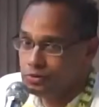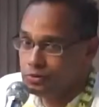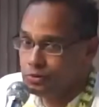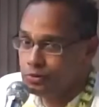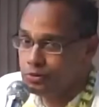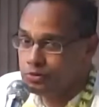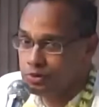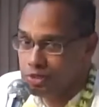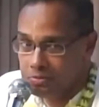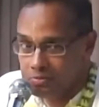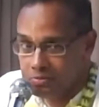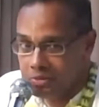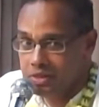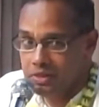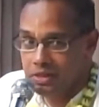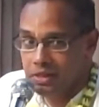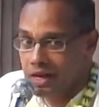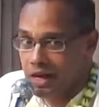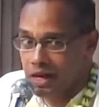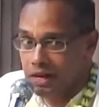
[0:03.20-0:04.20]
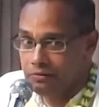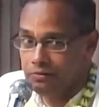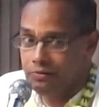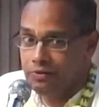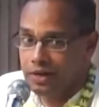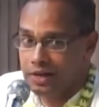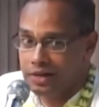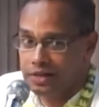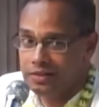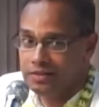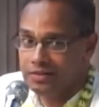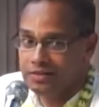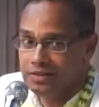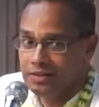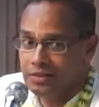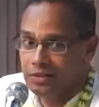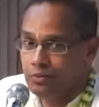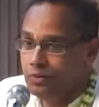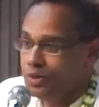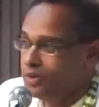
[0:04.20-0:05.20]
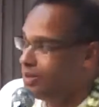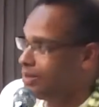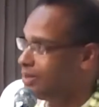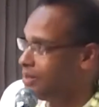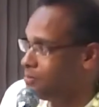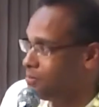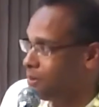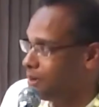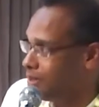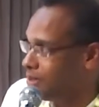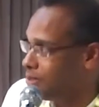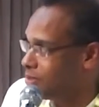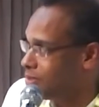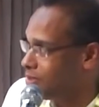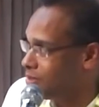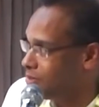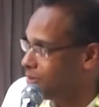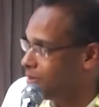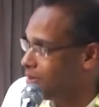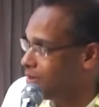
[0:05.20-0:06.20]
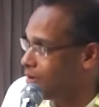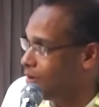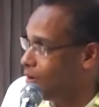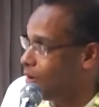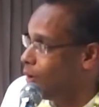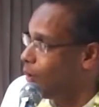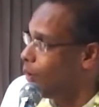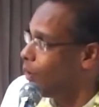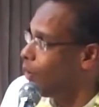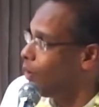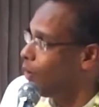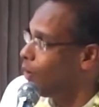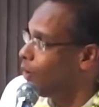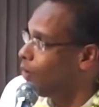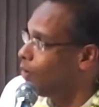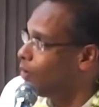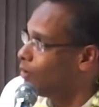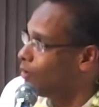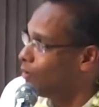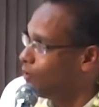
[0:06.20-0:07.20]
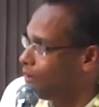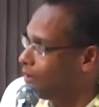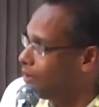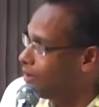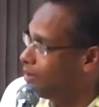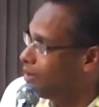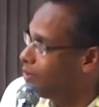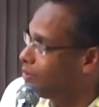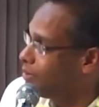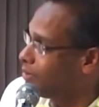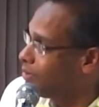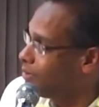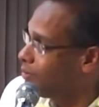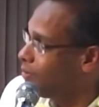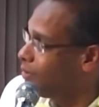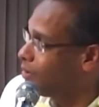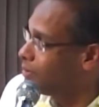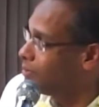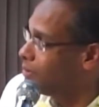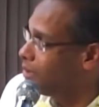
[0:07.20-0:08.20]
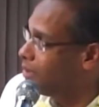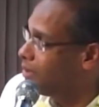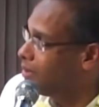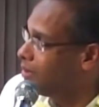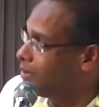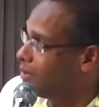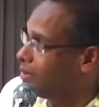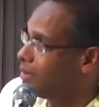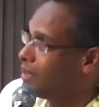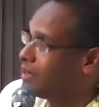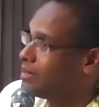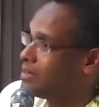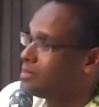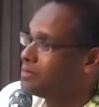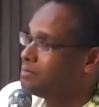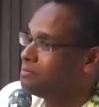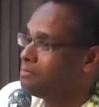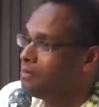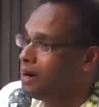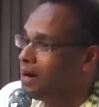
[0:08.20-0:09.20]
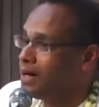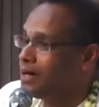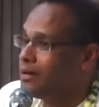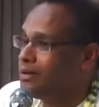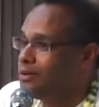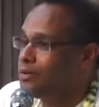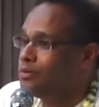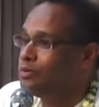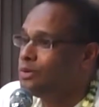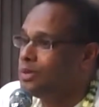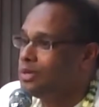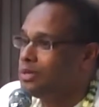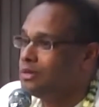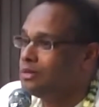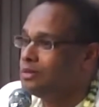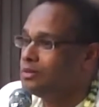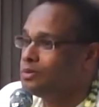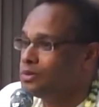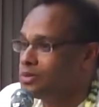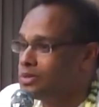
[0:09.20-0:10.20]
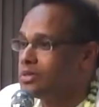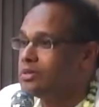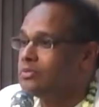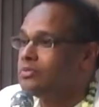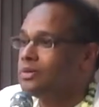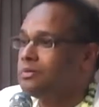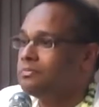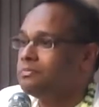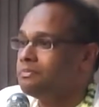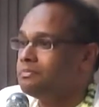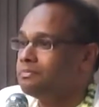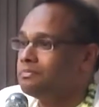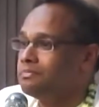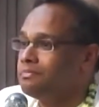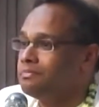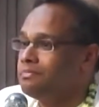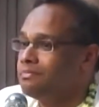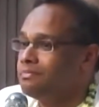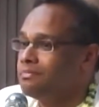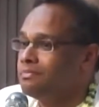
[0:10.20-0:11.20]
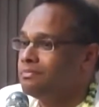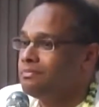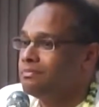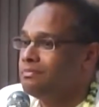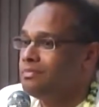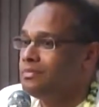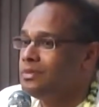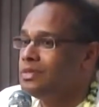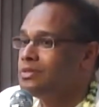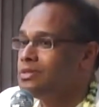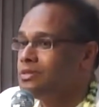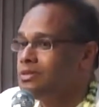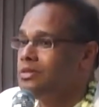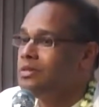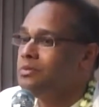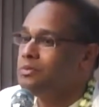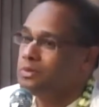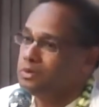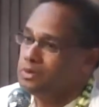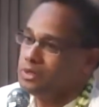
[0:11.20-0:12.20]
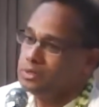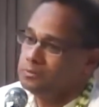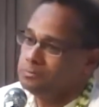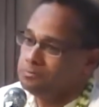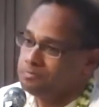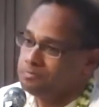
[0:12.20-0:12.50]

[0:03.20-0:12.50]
to treat me unfairly, whether he punishes me or whether he will reward me, it is my duty to serve him. This is devotee.